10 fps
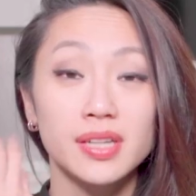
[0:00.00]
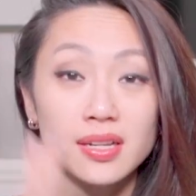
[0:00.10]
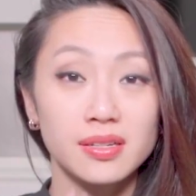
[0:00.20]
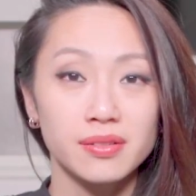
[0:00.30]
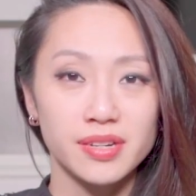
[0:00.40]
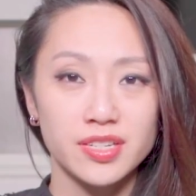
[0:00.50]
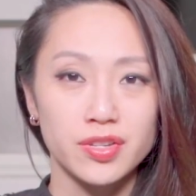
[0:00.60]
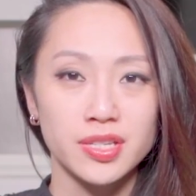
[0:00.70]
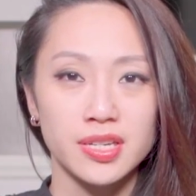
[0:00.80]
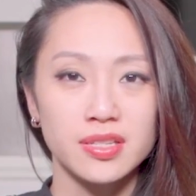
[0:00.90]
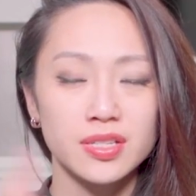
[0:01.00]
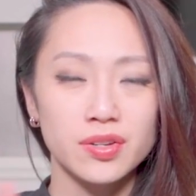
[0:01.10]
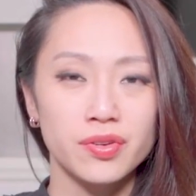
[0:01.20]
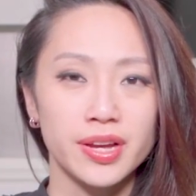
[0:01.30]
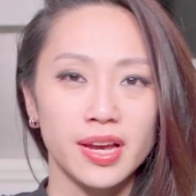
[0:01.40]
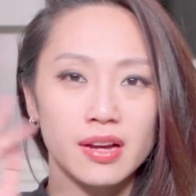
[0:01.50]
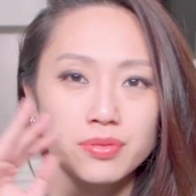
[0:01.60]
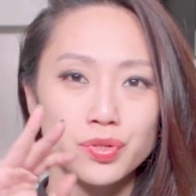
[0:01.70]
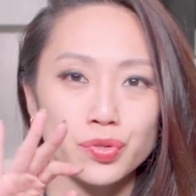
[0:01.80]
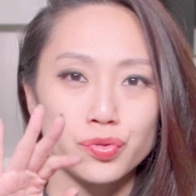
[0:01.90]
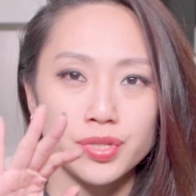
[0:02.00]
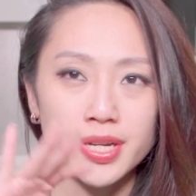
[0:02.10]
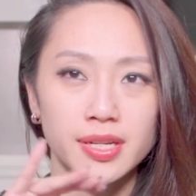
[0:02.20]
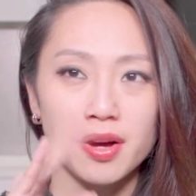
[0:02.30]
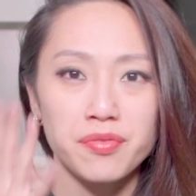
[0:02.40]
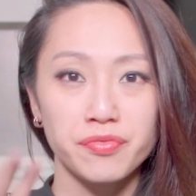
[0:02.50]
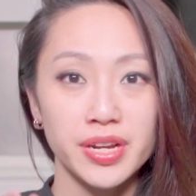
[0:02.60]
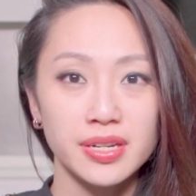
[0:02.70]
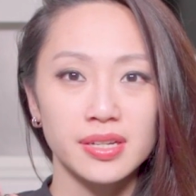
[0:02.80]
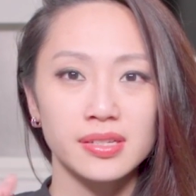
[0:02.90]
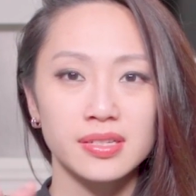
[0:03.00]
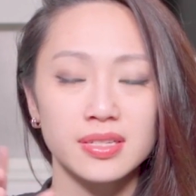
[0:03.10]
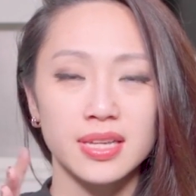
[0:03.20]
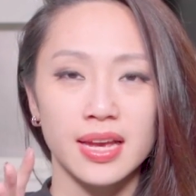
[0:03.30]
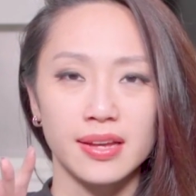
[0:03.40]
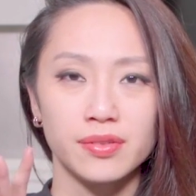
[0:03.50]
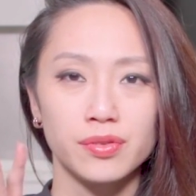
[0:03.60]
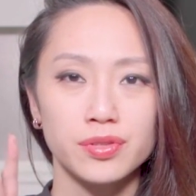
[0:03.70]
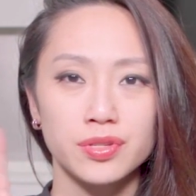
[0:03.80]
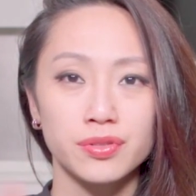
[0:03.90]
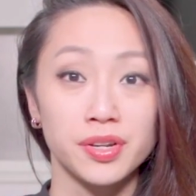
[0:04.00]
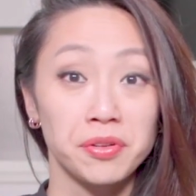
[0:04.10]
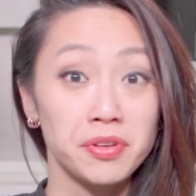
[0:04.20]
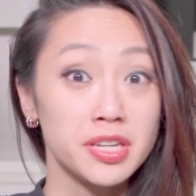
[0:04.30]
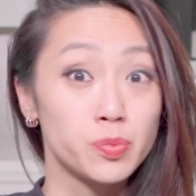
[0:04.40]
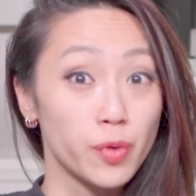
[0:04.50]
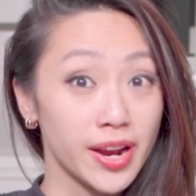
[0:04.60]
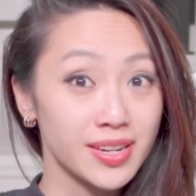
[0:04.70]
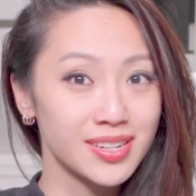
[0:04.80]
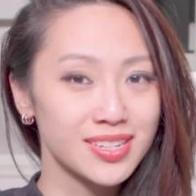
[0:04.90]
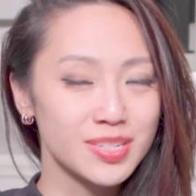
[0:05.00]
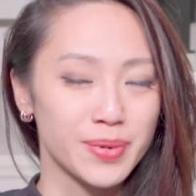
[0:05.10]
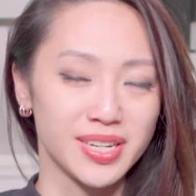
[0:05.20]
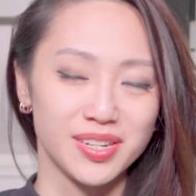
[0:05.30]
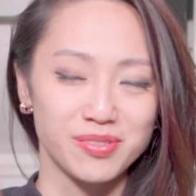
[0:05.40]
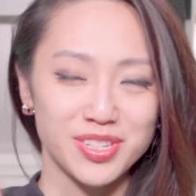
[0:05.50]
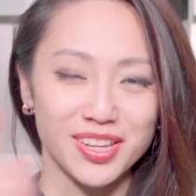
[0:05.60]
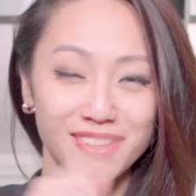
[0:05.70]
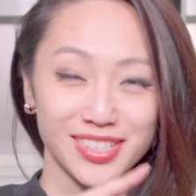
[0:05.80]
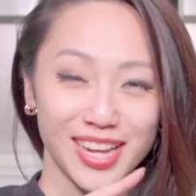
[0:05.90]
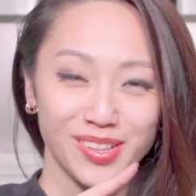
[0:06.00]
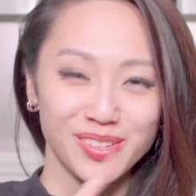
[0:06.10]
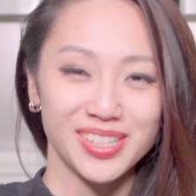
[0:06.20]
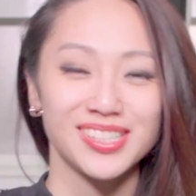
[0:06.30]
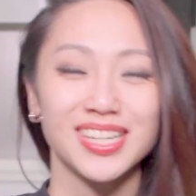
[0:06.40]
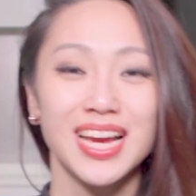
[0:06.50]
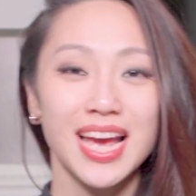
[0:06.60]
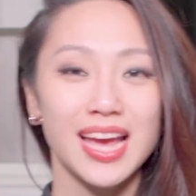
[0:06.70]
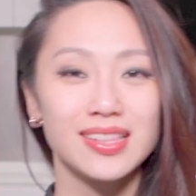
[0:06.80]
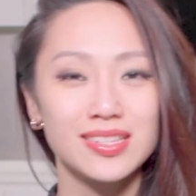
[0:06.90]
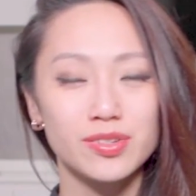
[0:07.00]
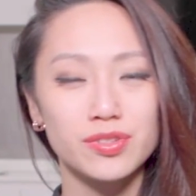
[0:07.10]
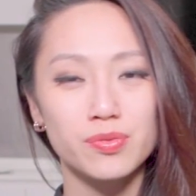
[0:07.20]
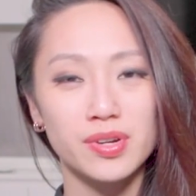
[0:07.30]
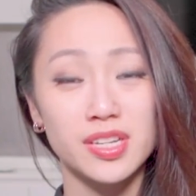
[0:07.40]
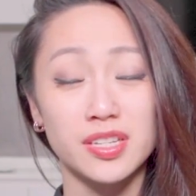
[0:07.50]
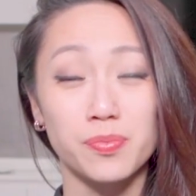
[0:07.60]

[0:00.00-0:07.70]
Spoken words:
it color corrects your skin, so it helps to take down redness and also increase brightness by decreasing sallowness. And this also works as a